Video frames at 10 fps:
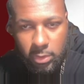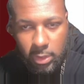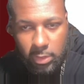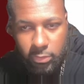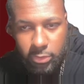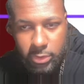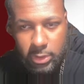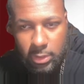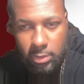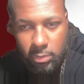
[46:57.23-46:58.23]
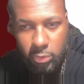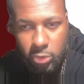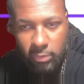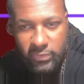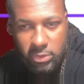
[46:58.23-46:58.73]
yeah, we'll see. The
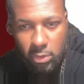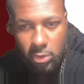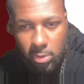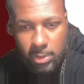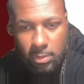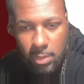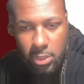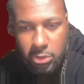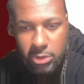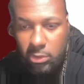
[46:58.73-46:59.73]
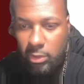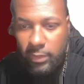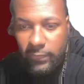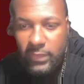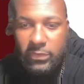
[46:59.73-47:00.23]
majority of us are going to go with the Commanders still.
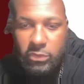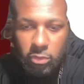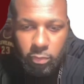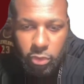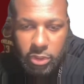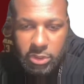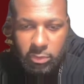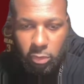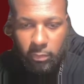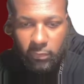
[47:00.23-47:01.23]
Yeah, after a pretty disappointing